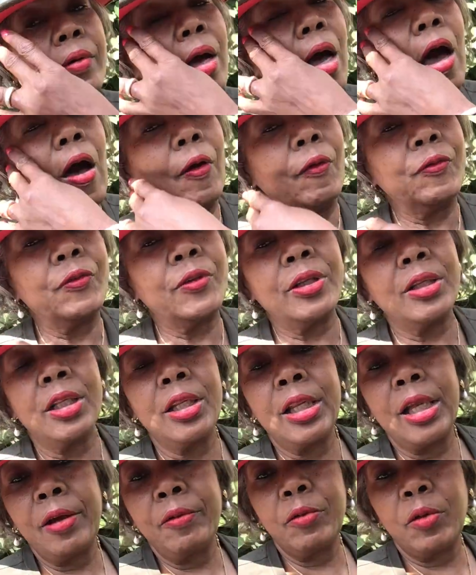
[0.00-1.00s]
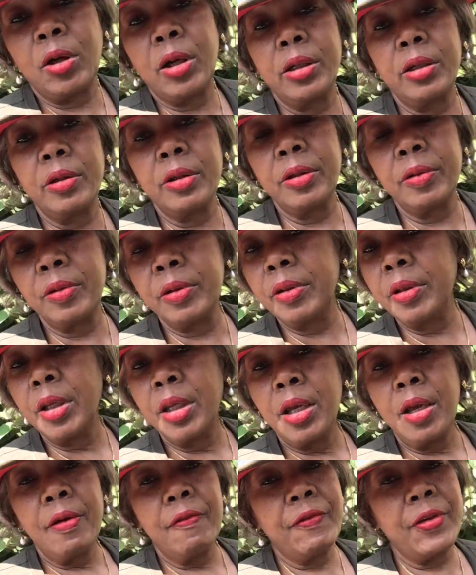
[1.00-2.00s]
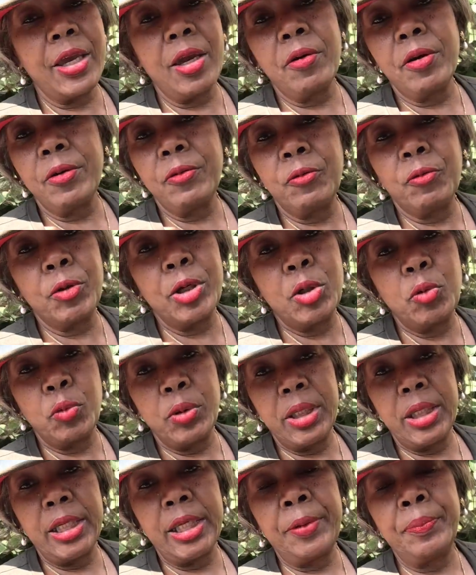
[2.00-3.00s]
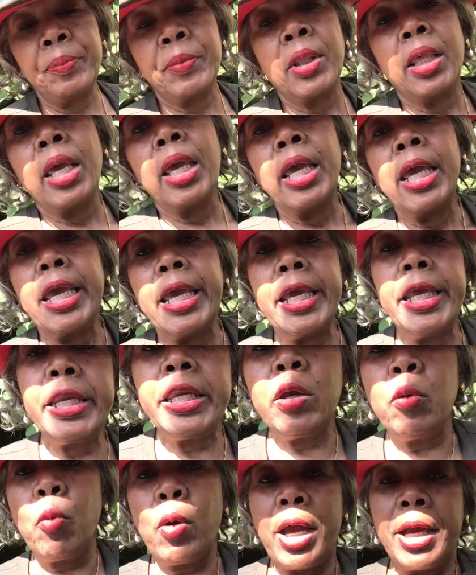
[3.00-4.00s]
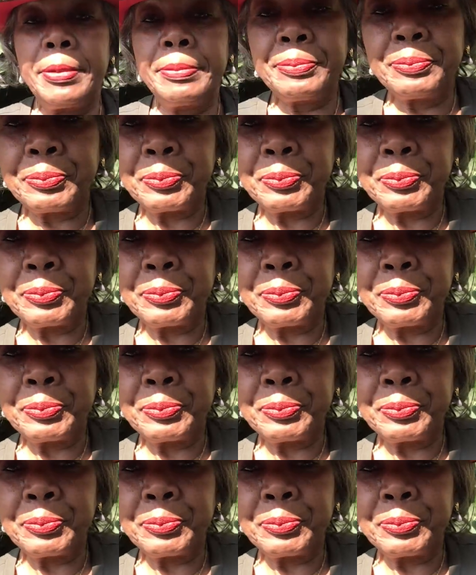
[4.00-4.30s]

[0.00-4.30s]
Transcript: often level, on very frequently. Anyway,